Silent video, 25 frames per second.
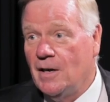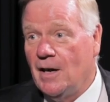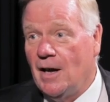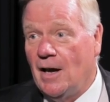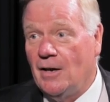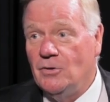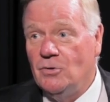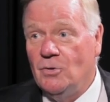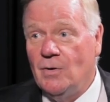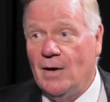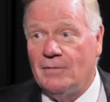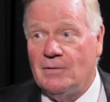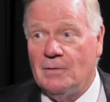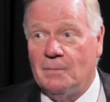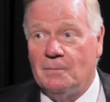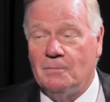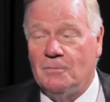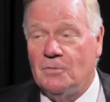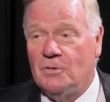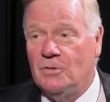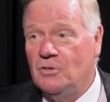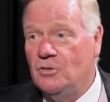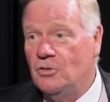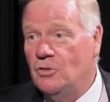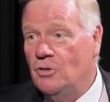and you have to
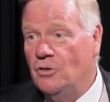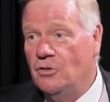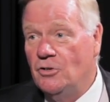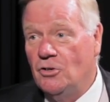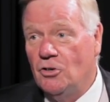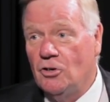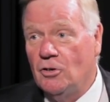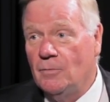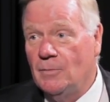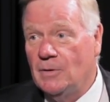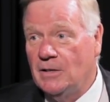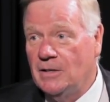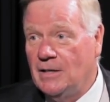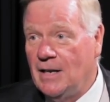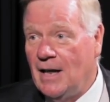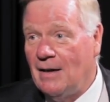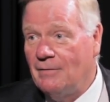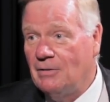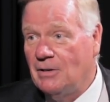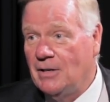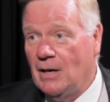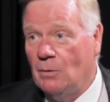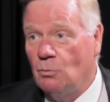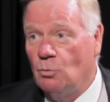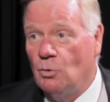determine and
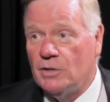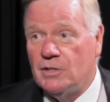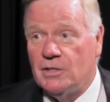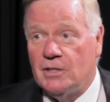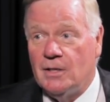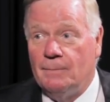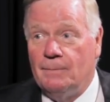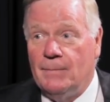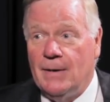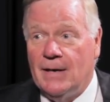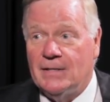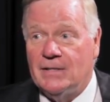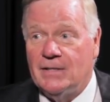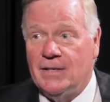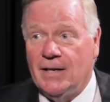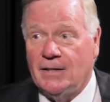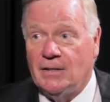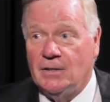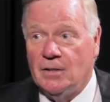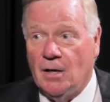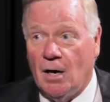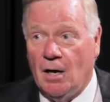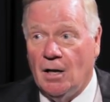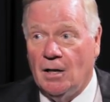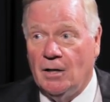navigate what's the best
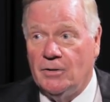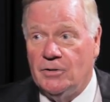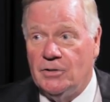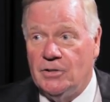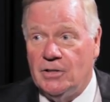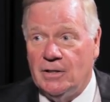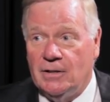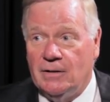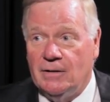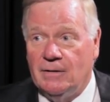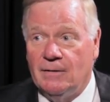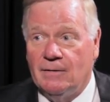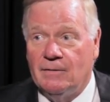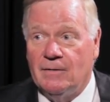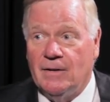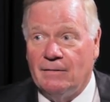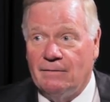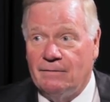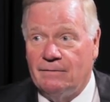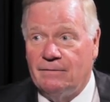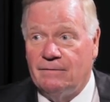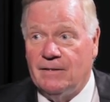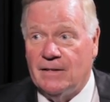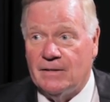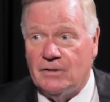technology that
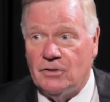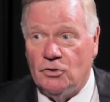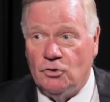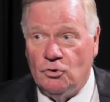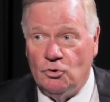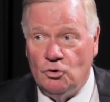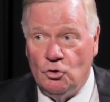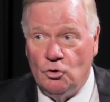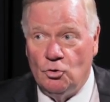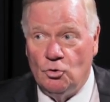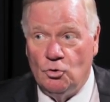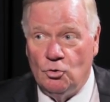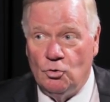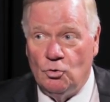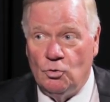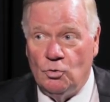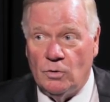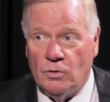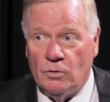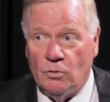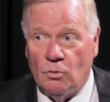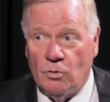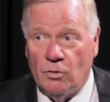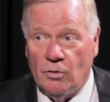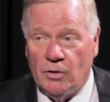fits you,
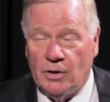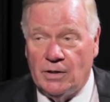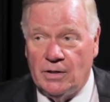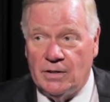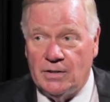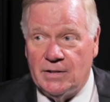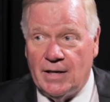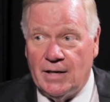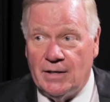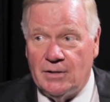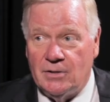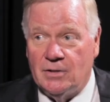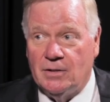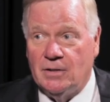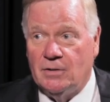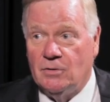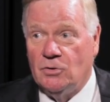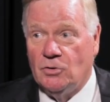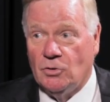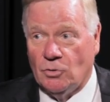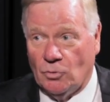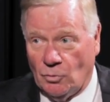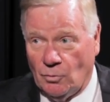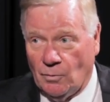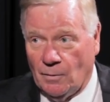organization, and
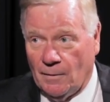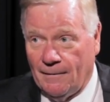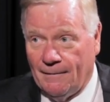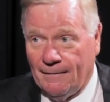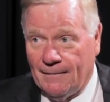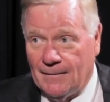you.